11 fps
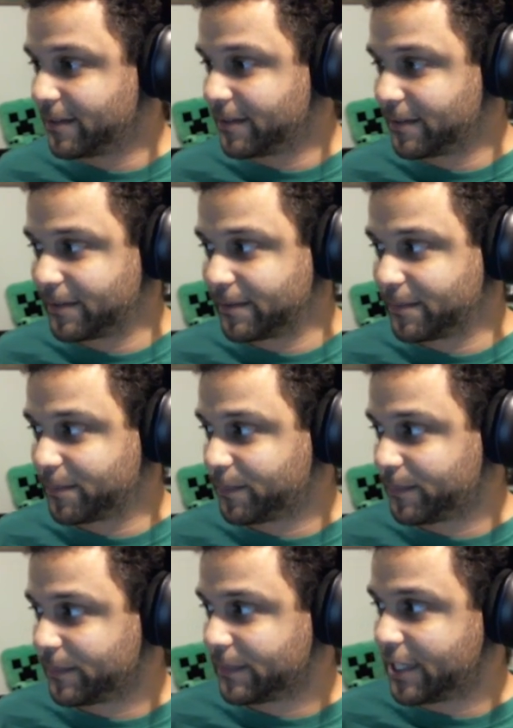Yeah.
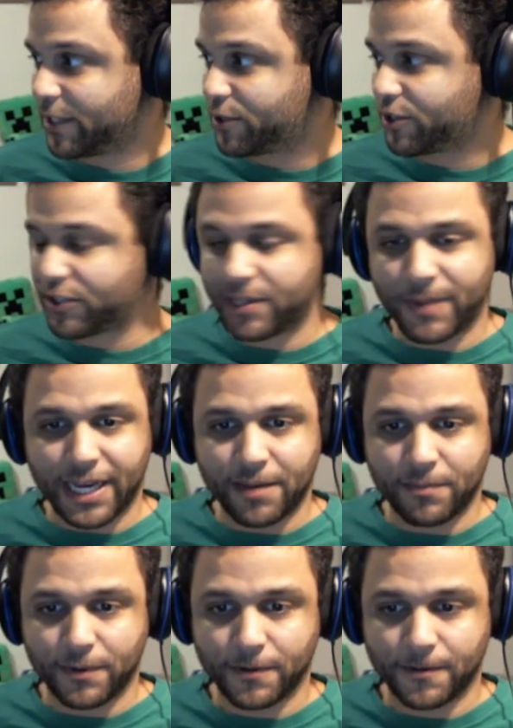Can you still see my
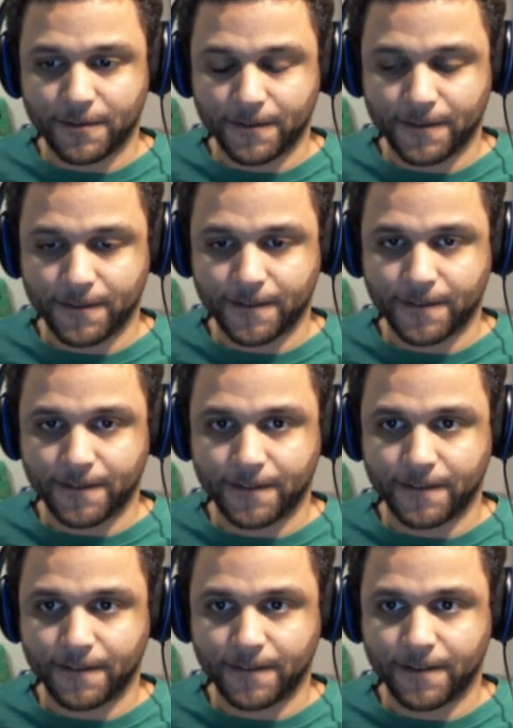game?
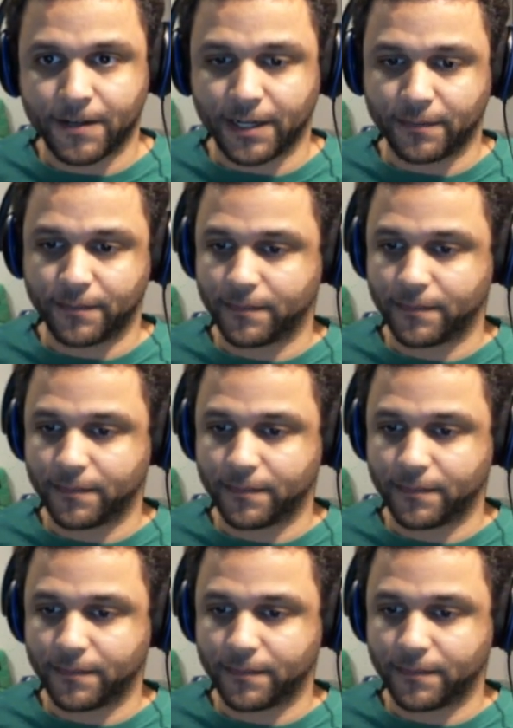Yeah. Okay.